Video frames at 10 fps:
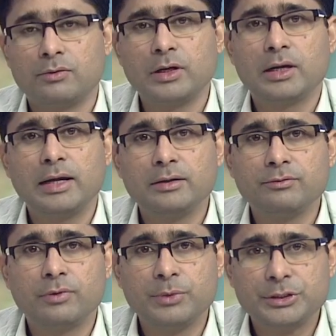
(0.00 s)
For your kind
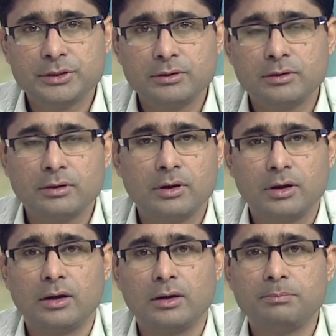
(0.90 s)
information,
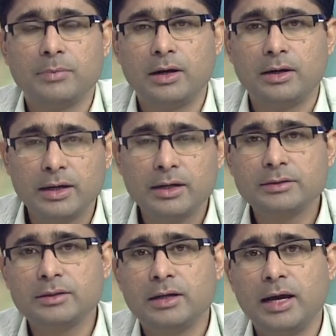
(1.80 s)
uh,
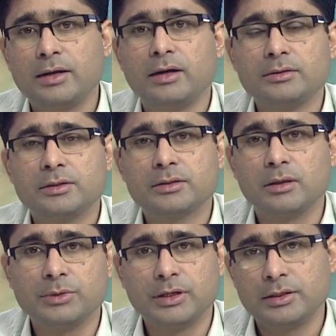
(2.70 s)
religion and religious
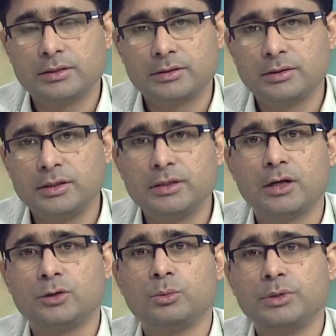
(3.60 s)
communities need
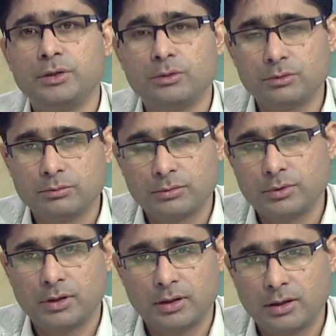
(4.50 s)
not to be you know
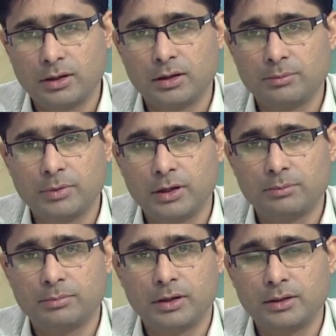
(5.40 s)
uh,
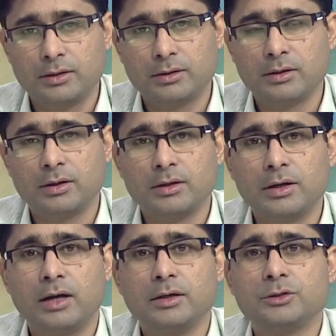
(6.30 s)
uh,
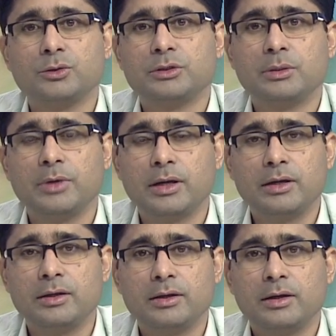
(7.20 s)
understood
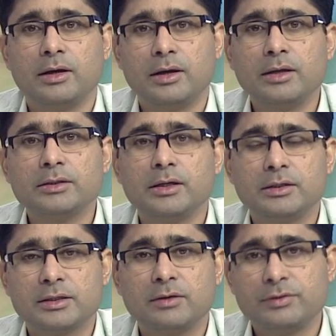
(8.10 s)
similarly. Religion
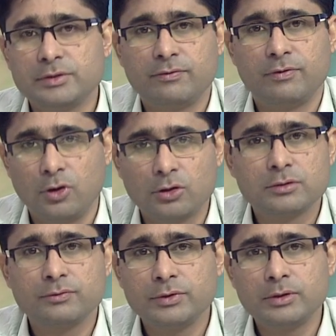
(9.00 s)
itself is a
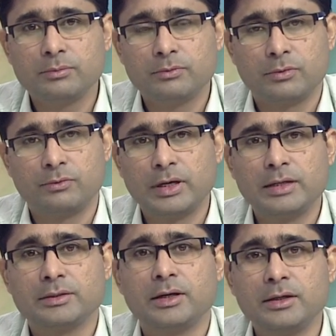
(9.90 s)
philosophy
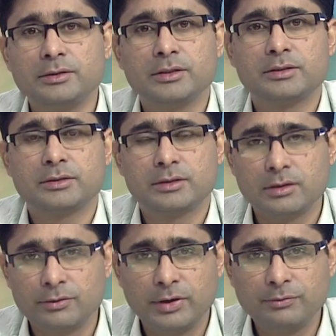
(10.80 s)
whereas religious
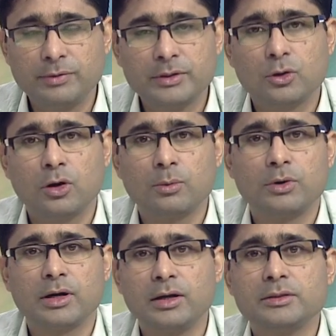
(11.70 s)
when, when we talk
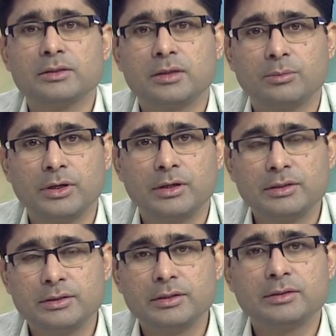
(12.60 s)
about religious
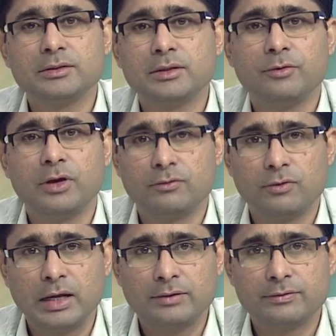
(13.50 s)
communities this is a way
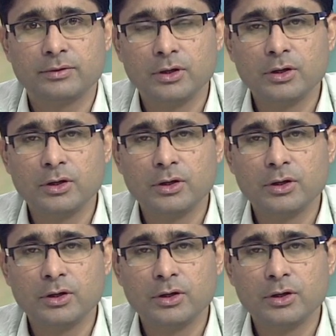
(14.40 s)
of life.